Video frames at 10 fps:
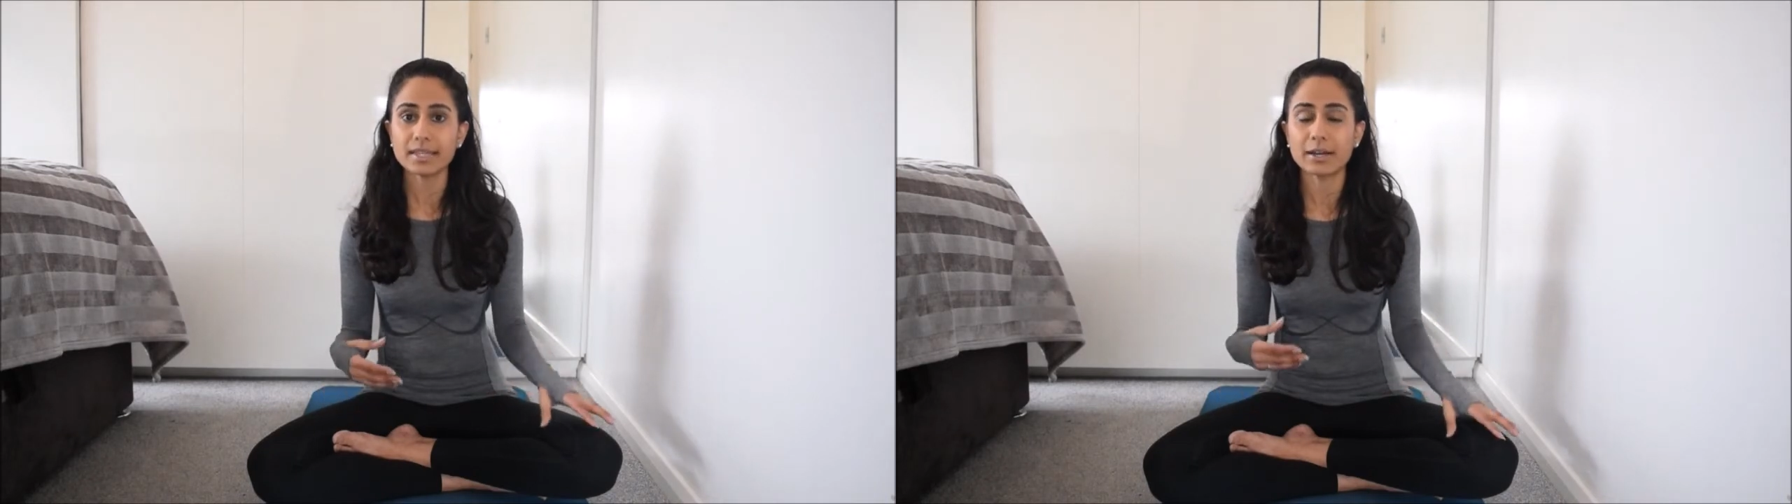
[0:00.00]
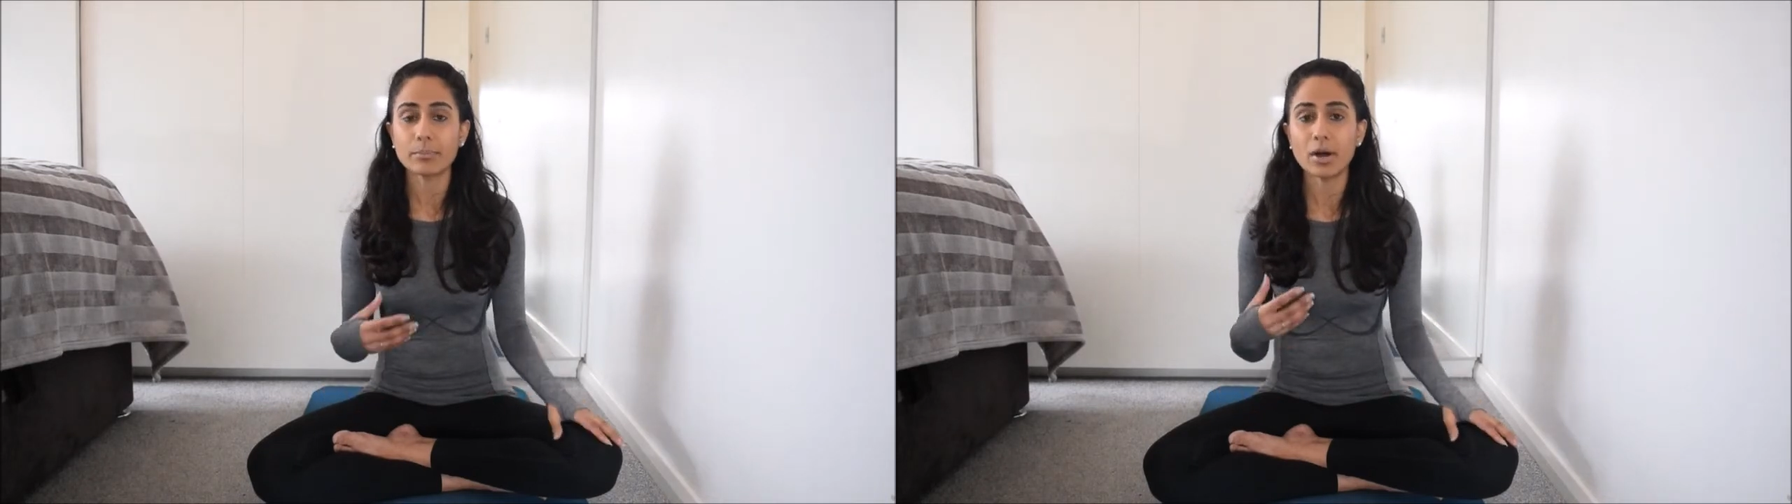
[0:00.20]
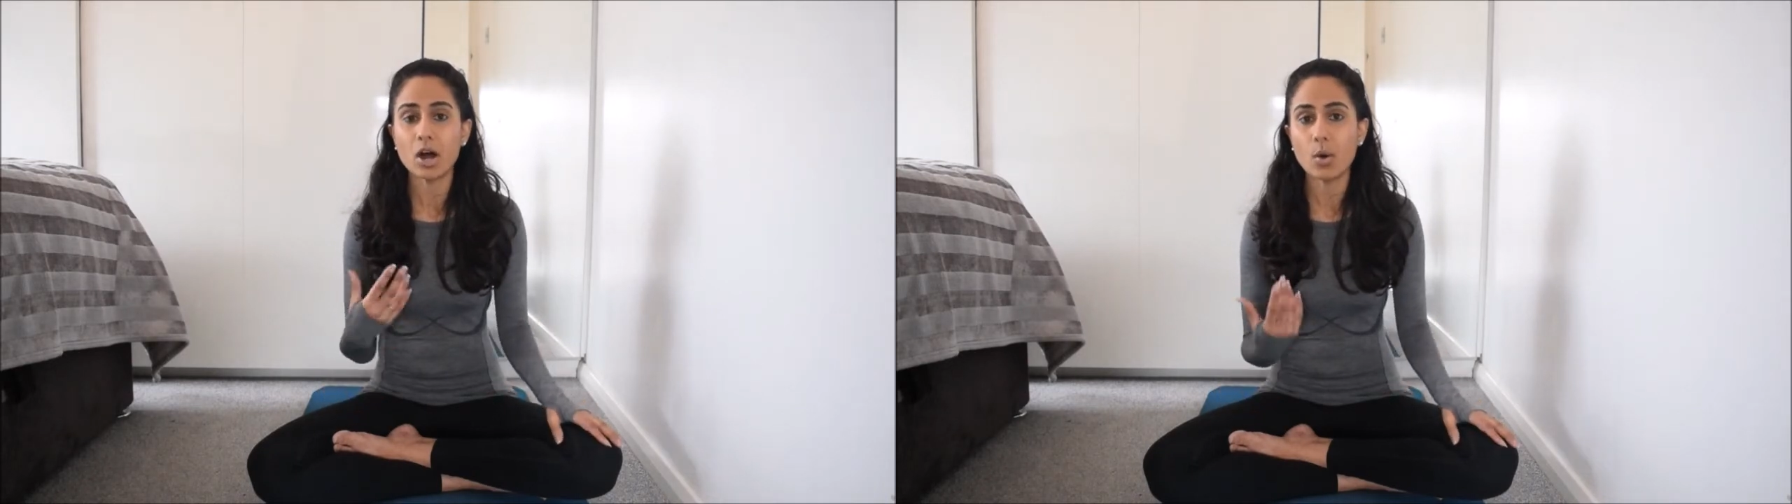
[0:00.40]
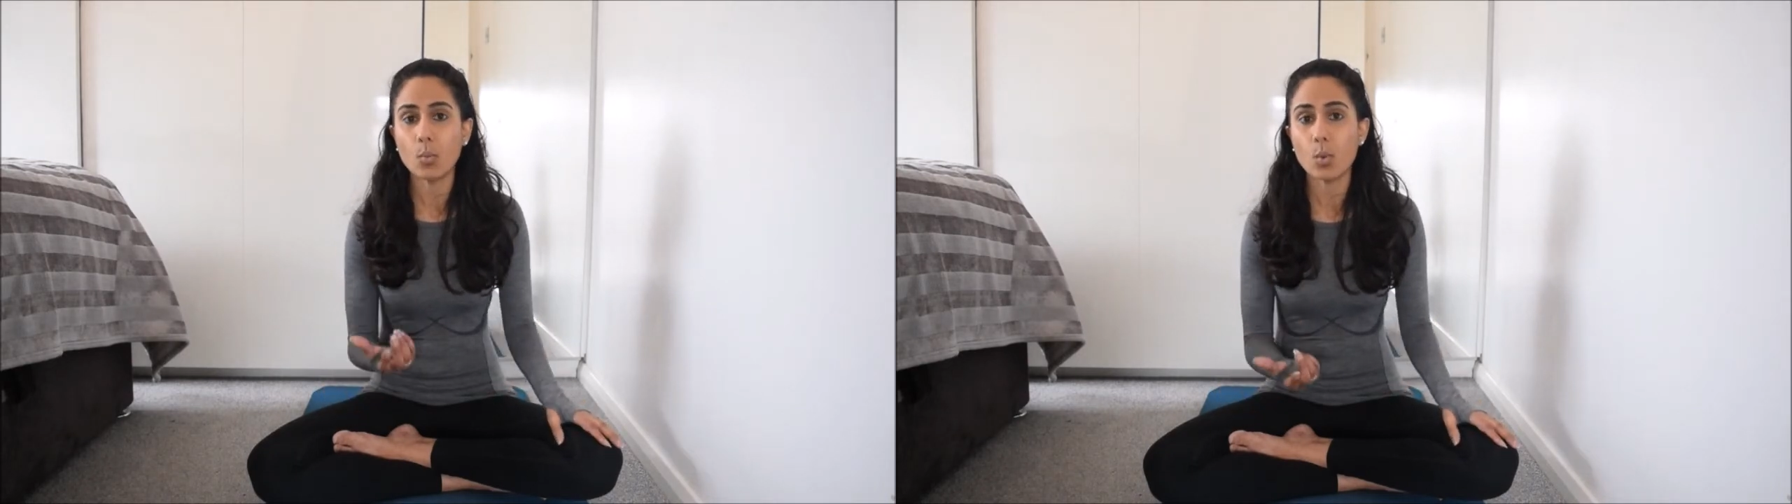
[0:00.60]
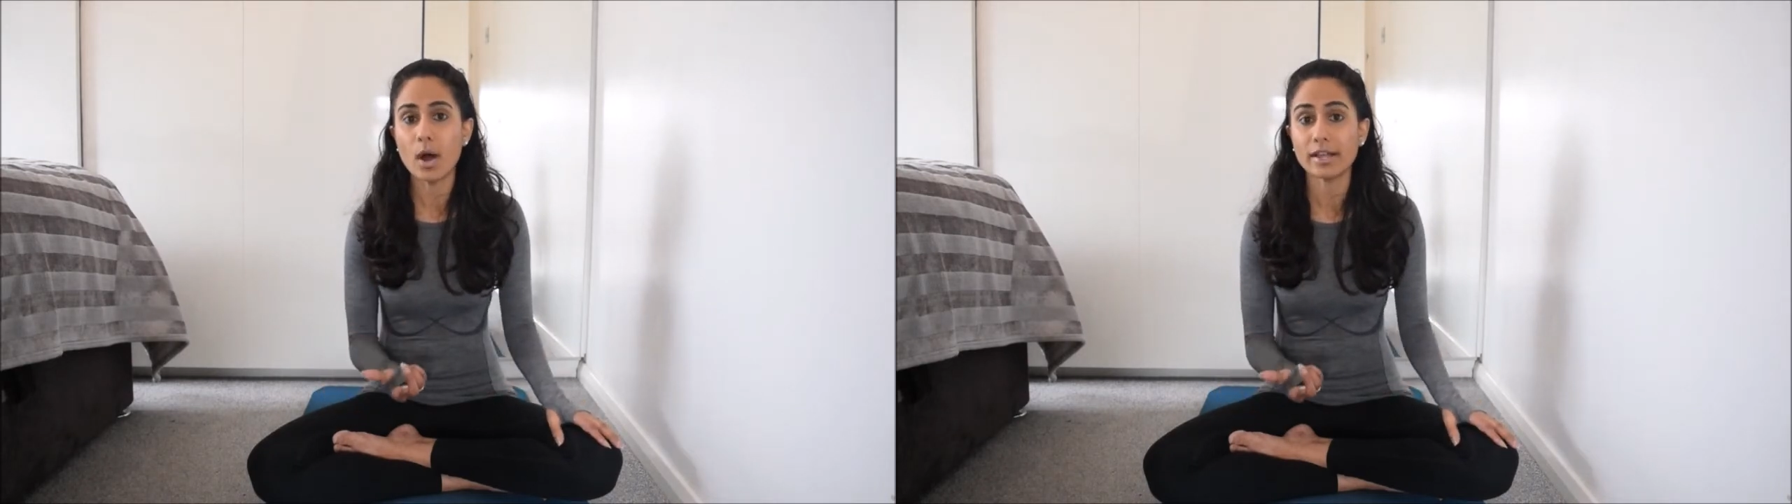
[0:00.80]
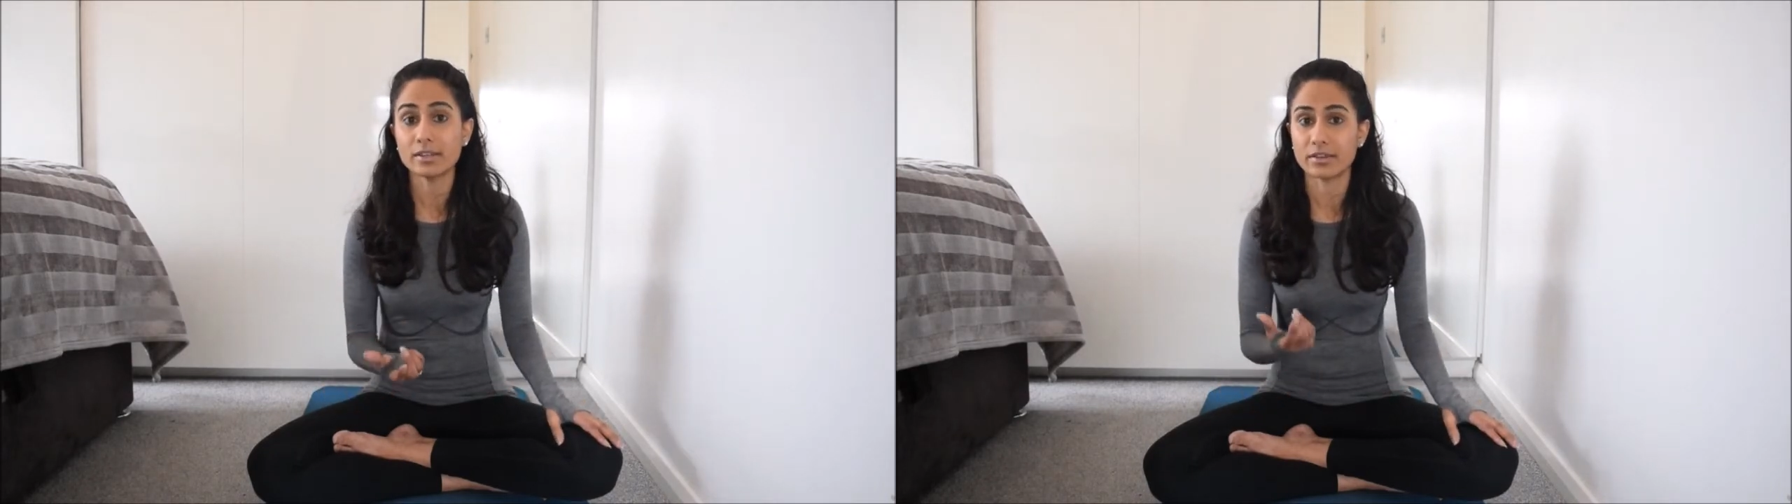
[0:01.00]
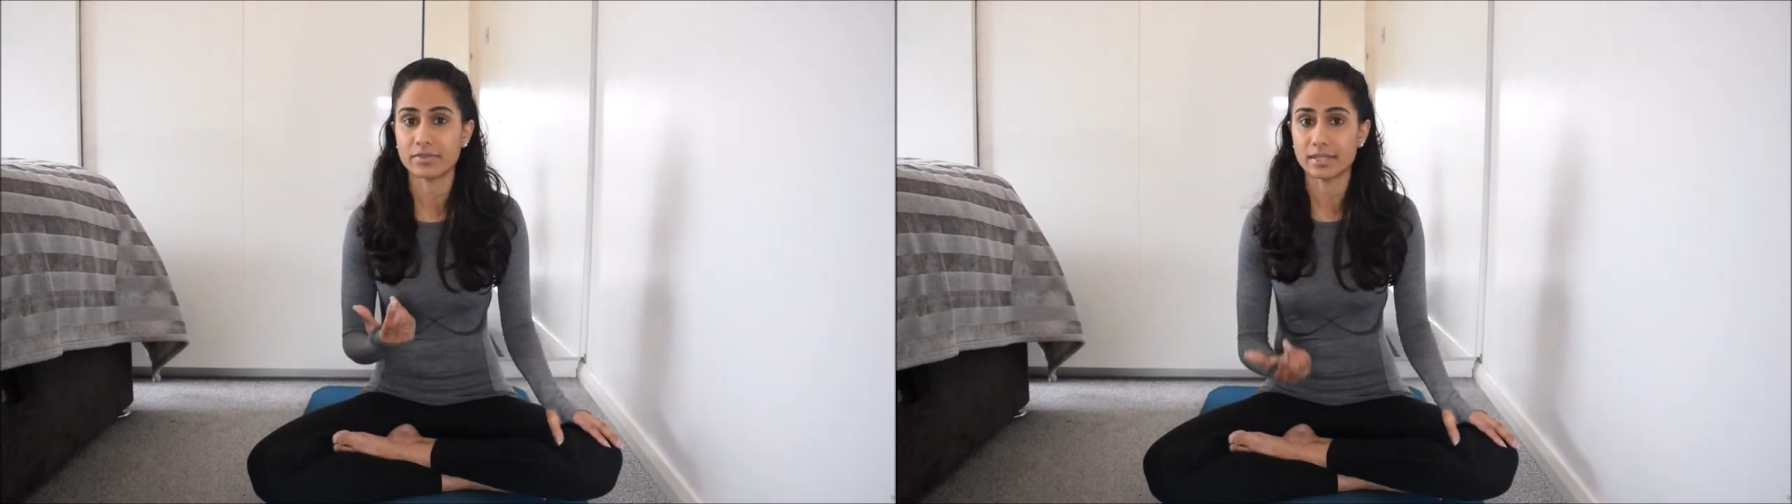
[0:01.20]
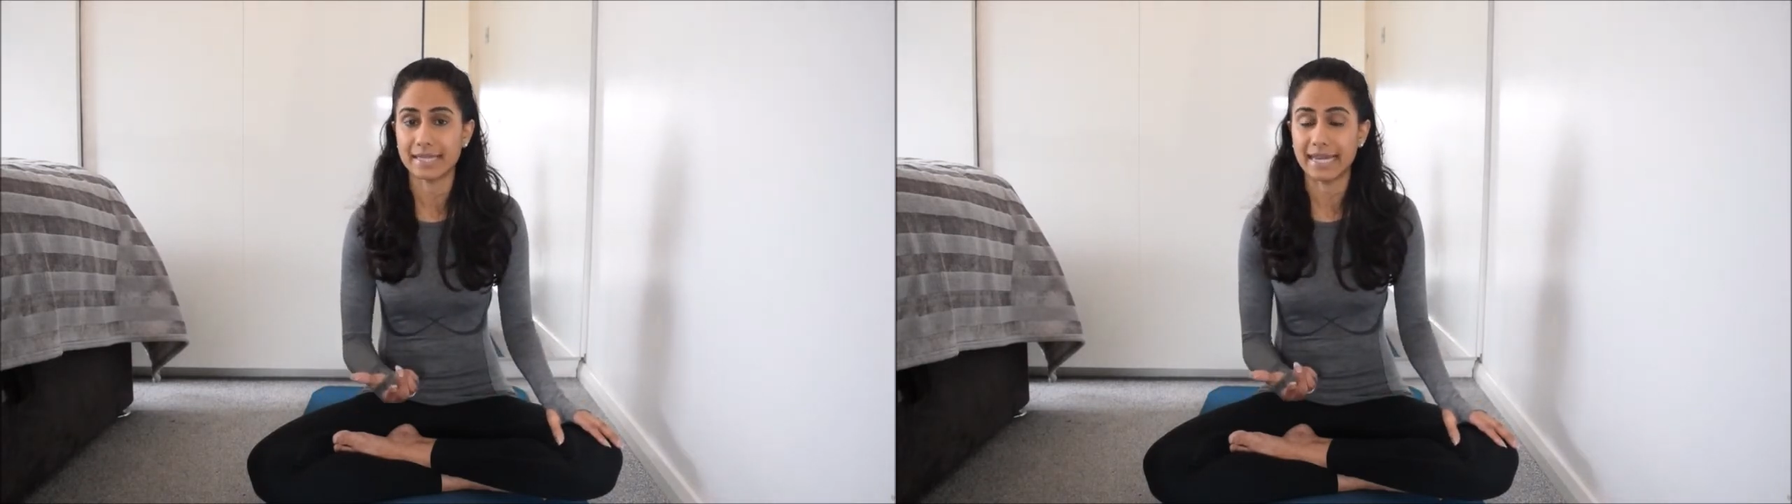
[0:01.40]
Now part 1
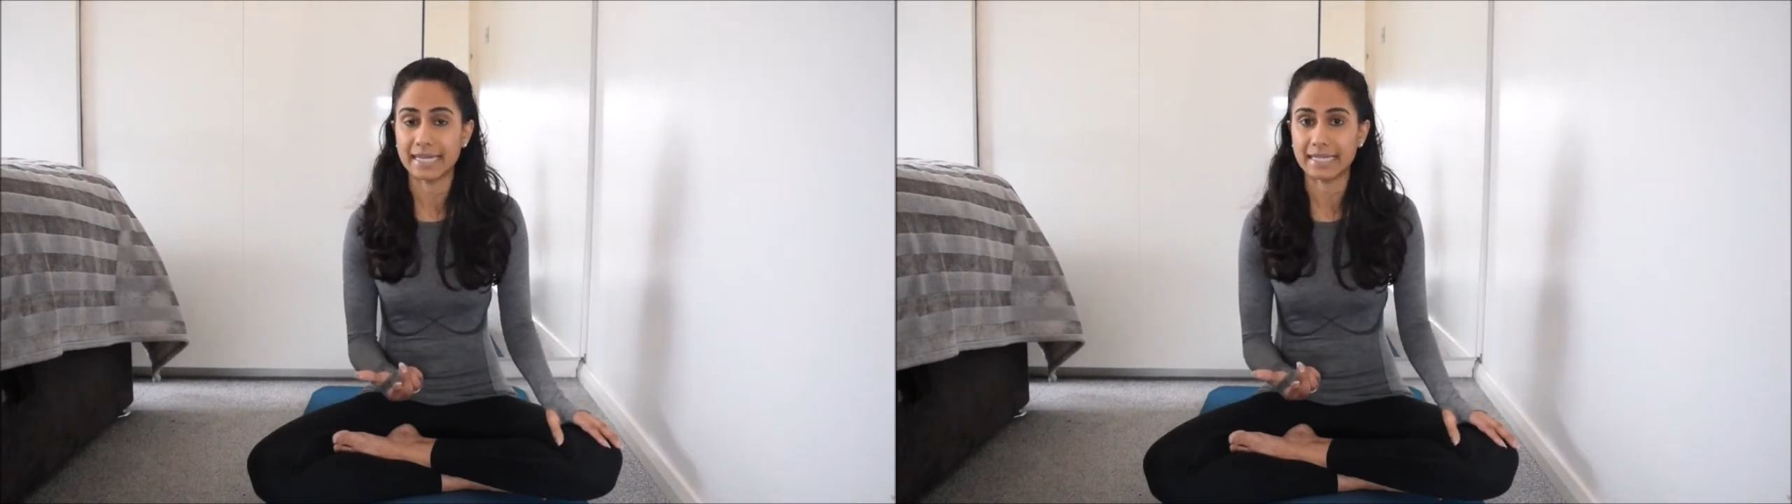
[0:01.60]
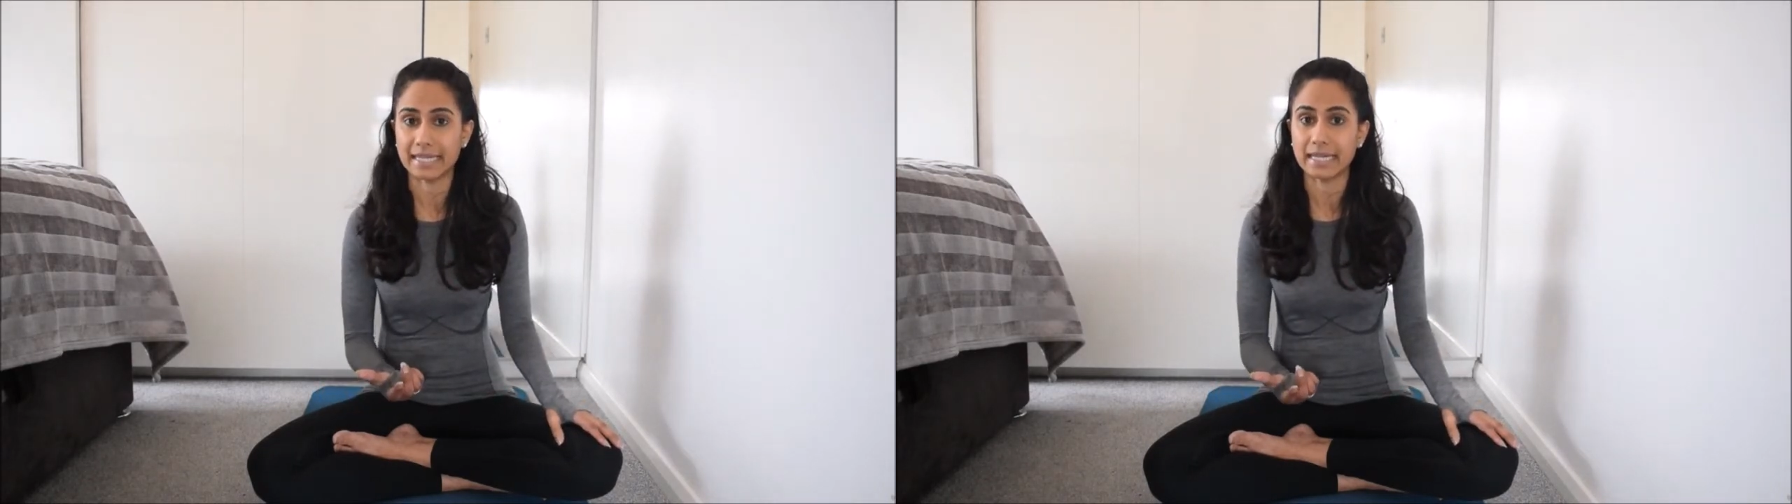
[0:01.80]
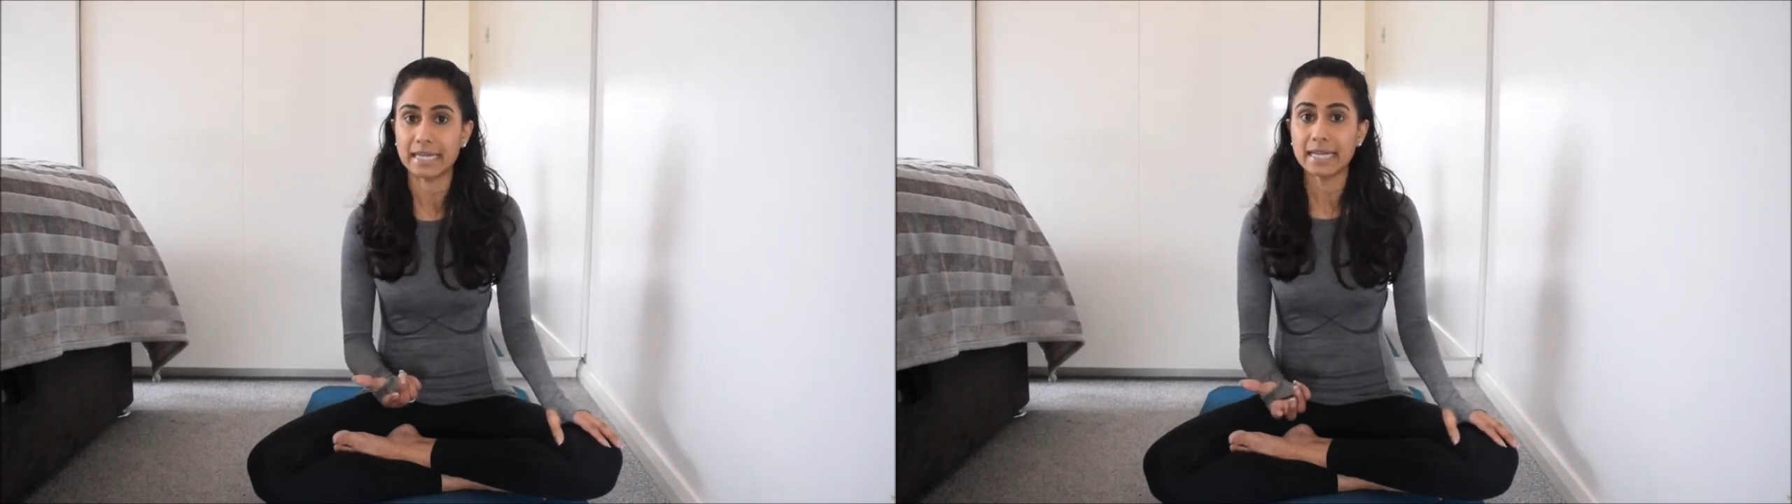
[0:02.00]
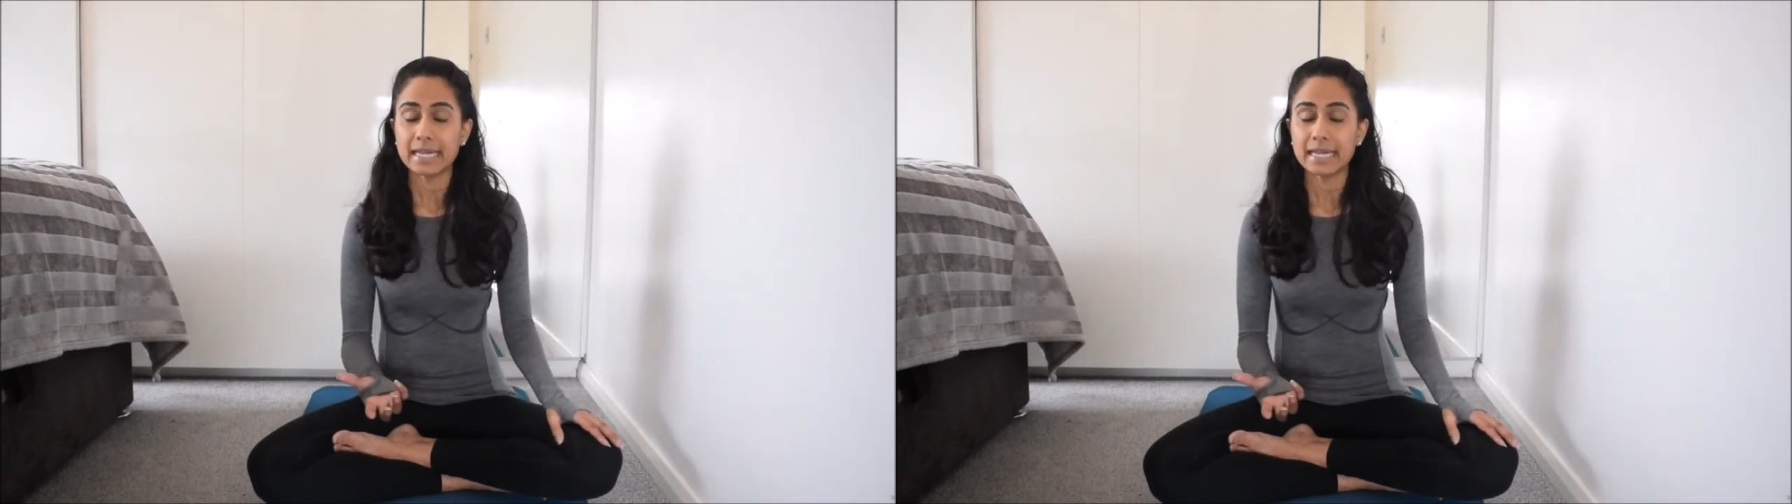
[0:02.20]
of the technique